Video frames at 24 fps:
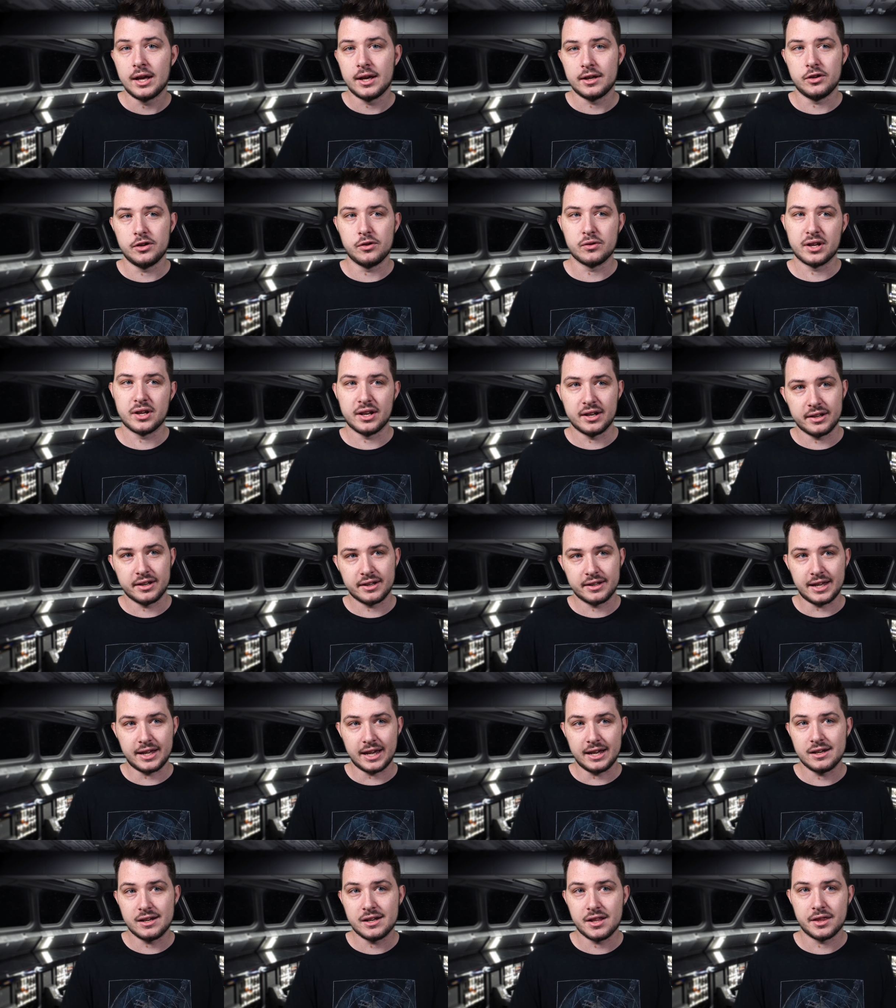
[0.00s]
You can
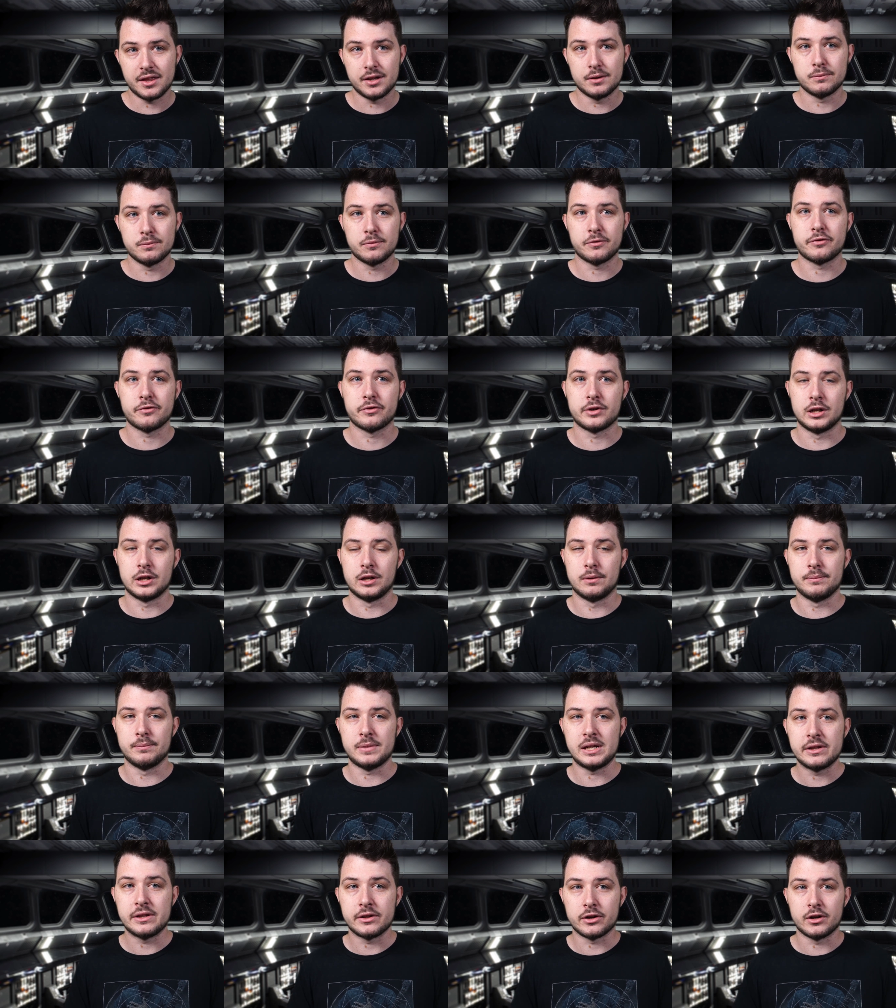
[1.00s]
gain them from
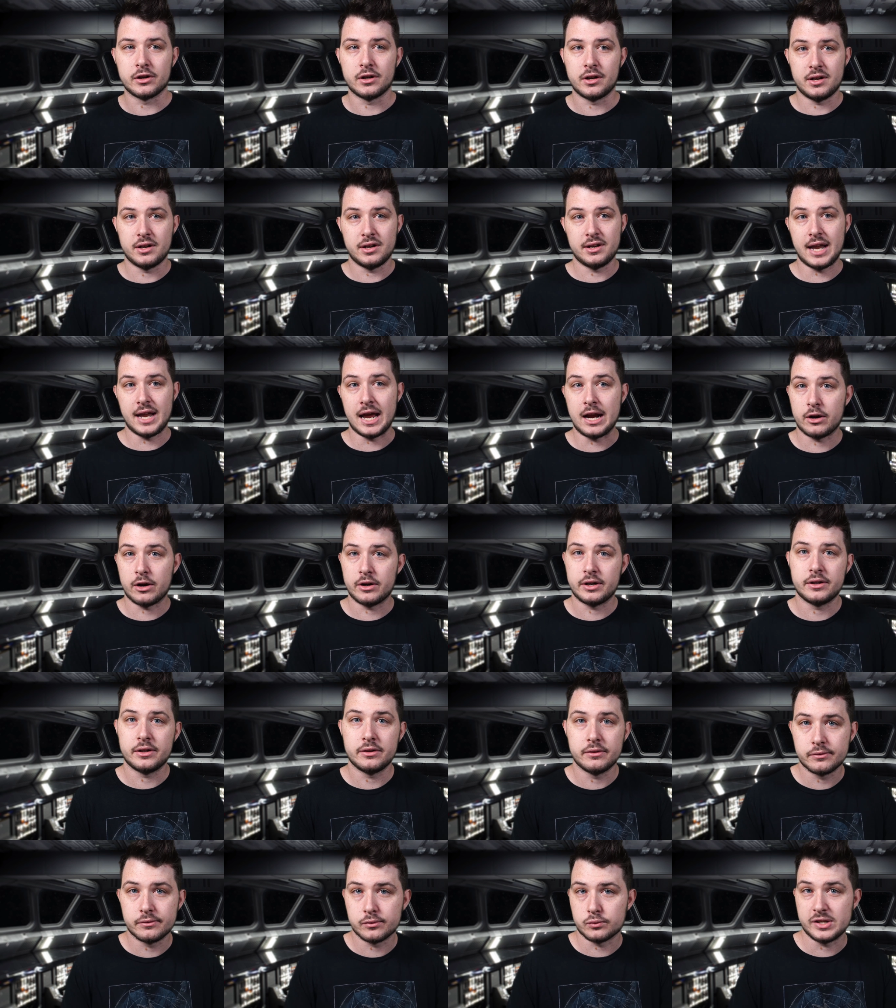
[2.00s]
either
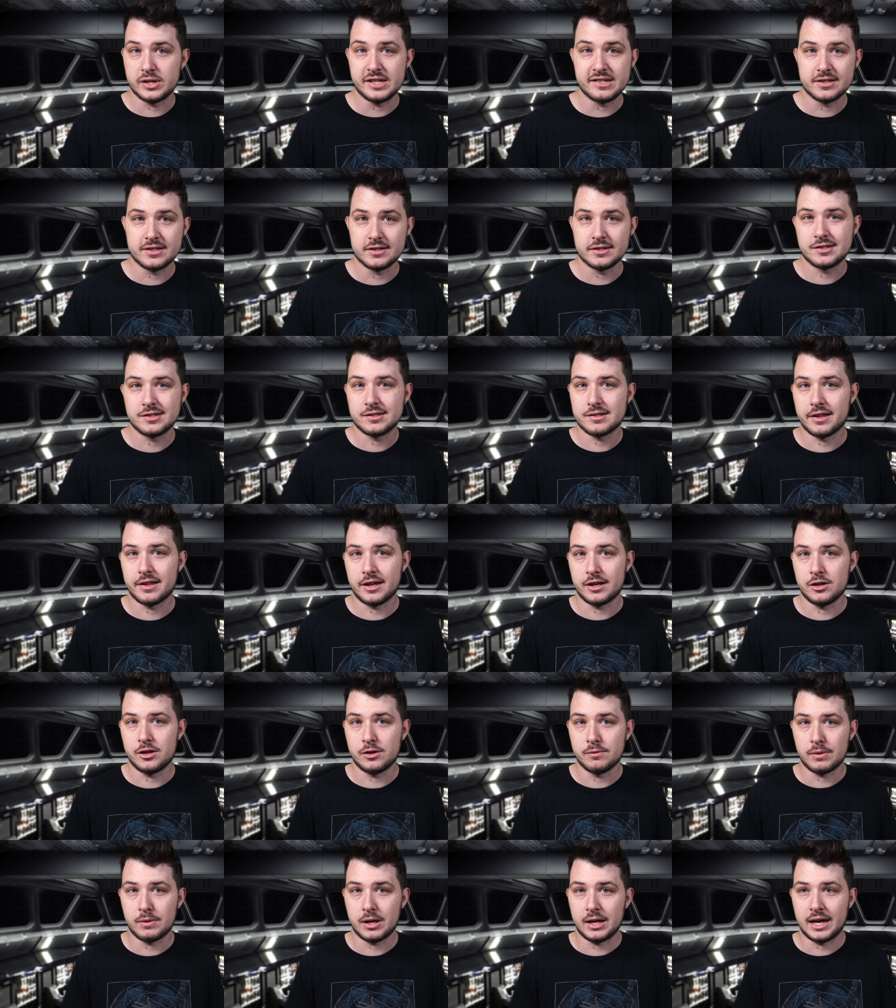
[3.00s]
narrative reasons that
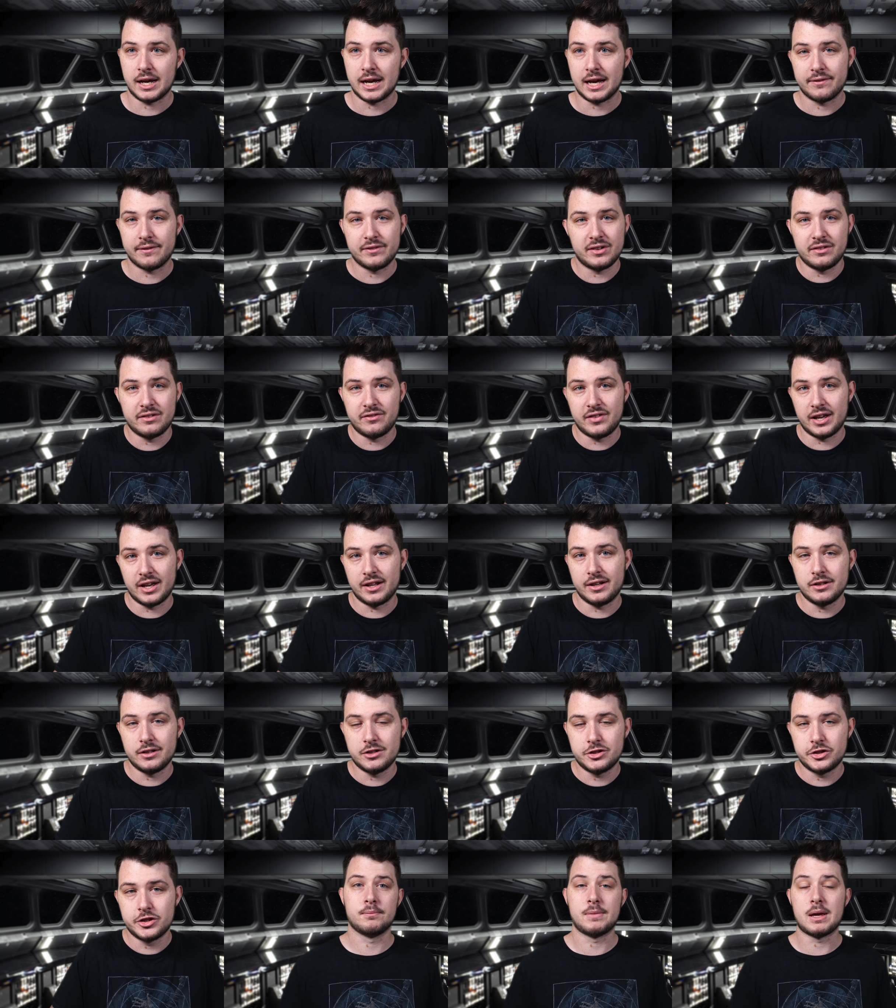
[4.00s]
you might have an
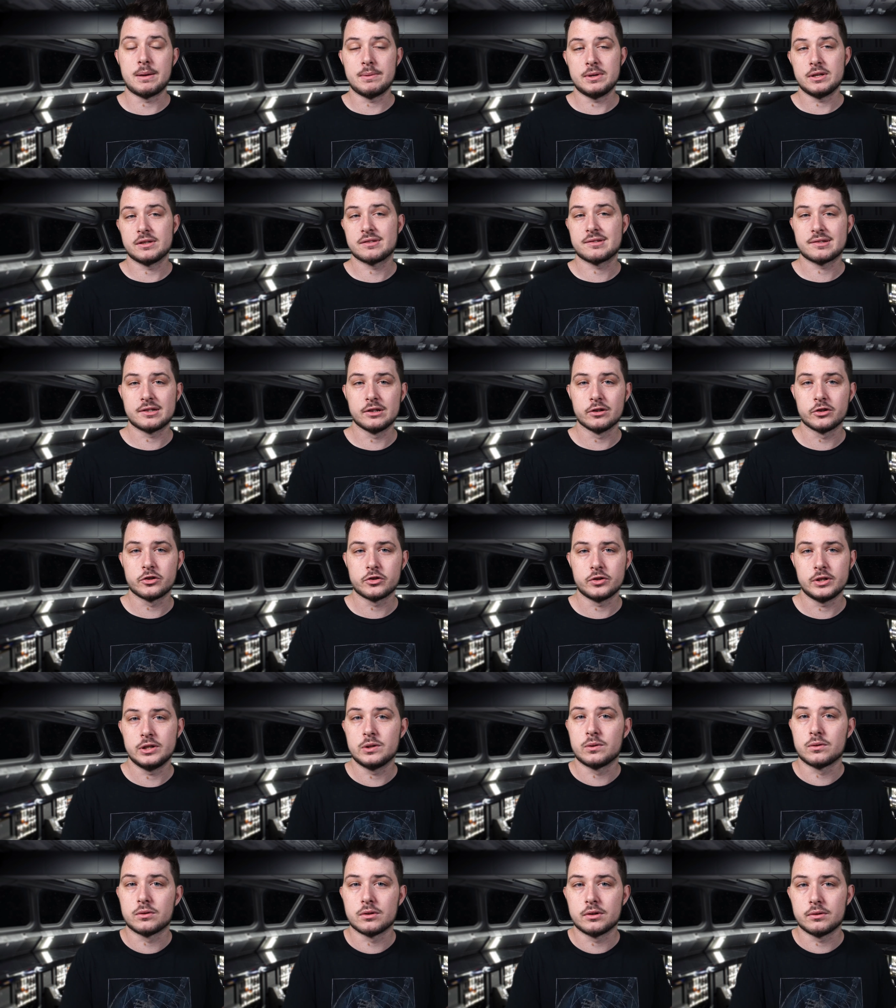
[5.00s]
advantage, maybe a skill tree
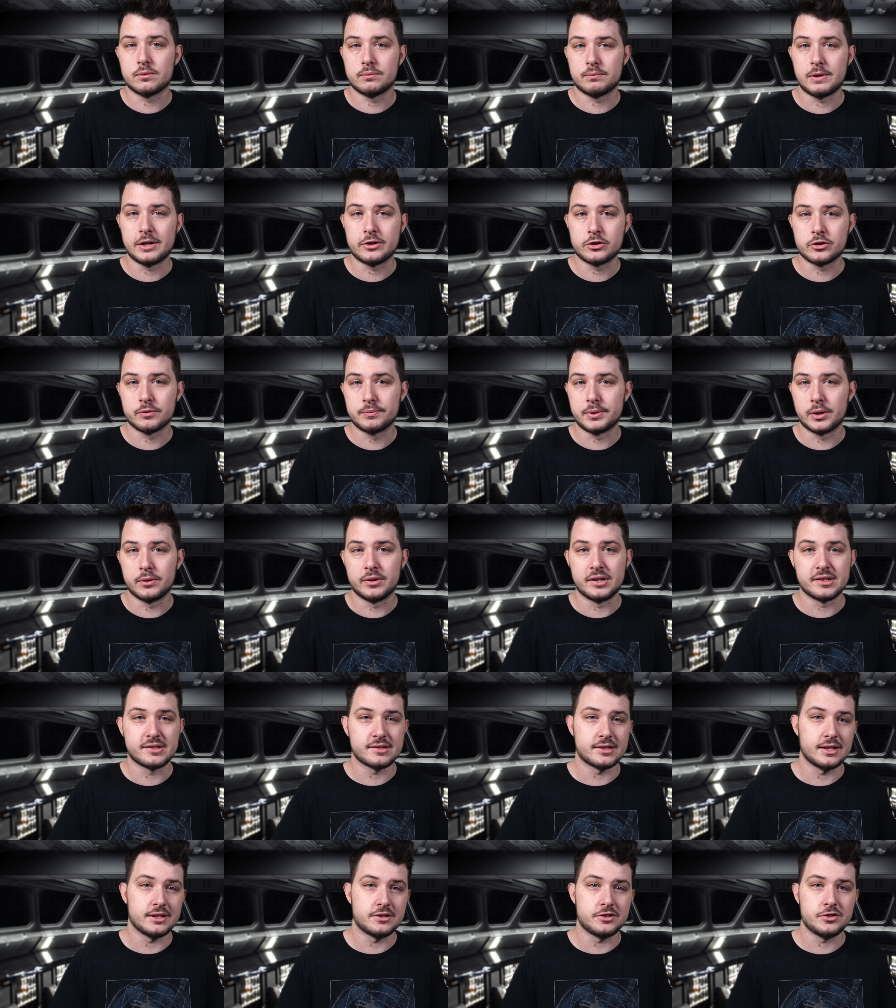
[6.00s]
or racial
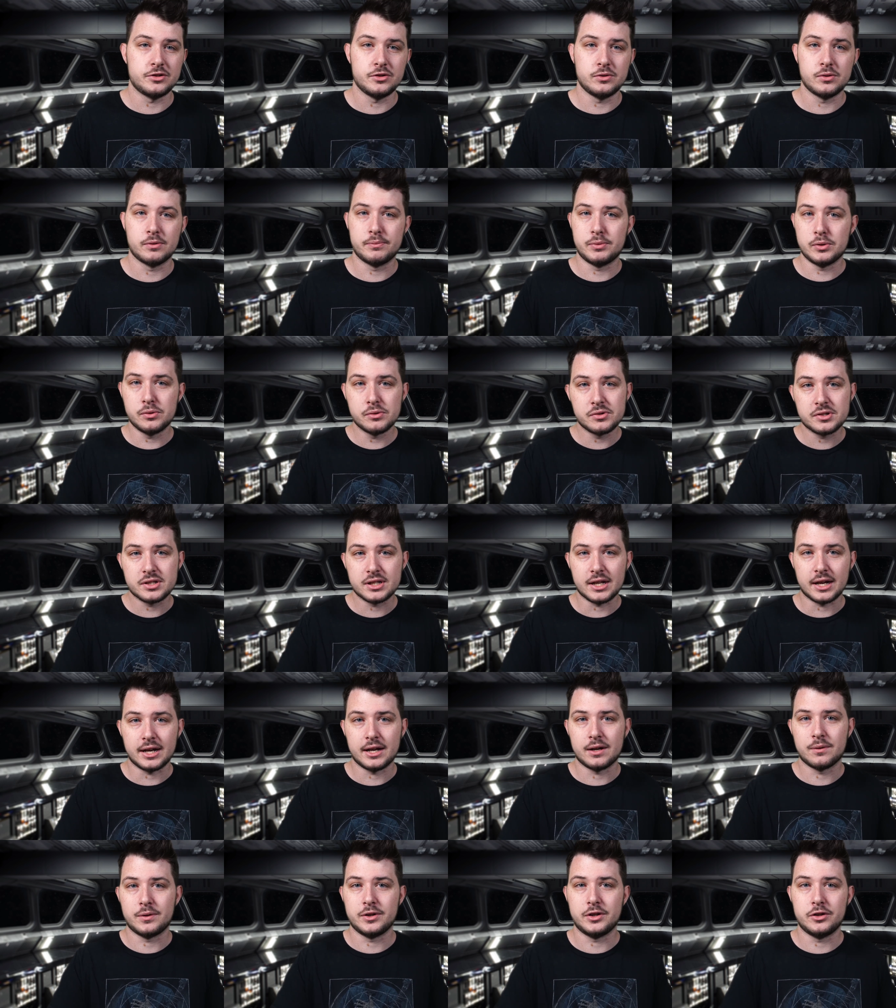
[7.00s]
bonus gets you a boost
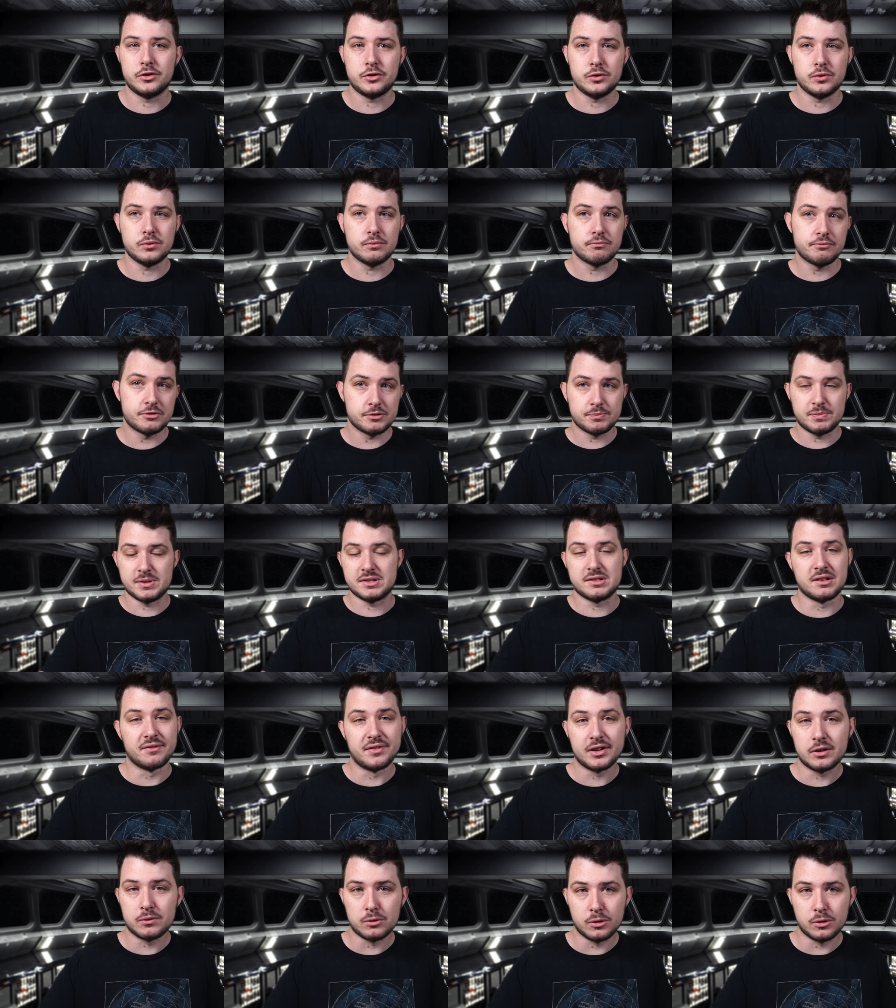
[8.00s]
die when you do specific